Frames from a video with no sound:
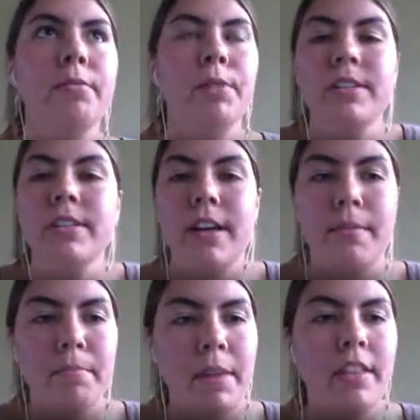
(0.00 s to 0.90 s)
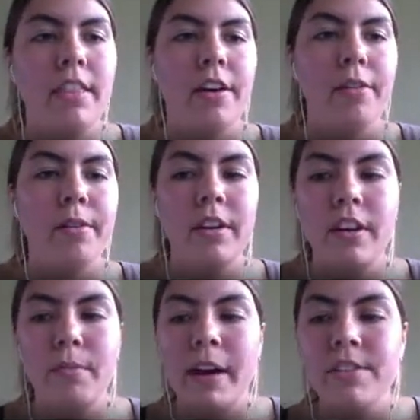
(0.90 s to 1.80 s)
What does that mean though?
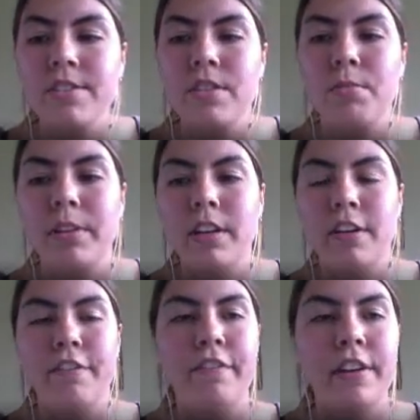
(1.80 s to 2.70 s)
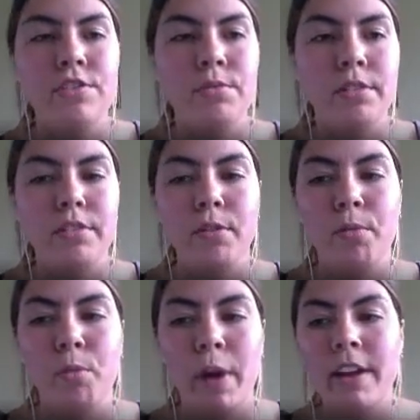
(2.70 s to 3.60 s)
Badges are really a visual
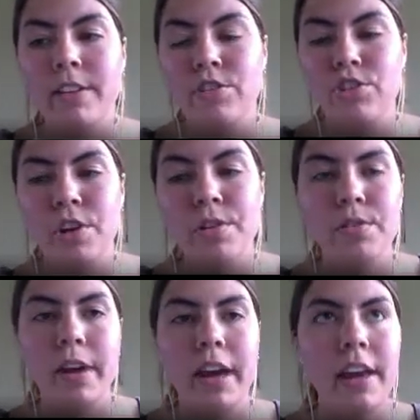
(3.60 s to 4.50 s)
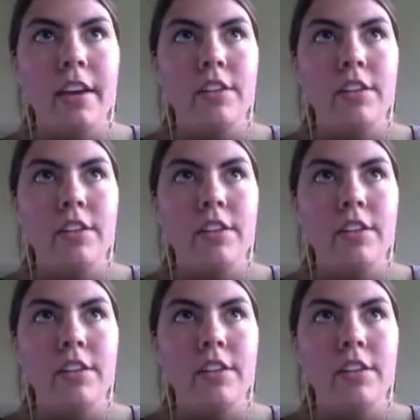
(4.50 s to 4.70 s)
way to show you, hey,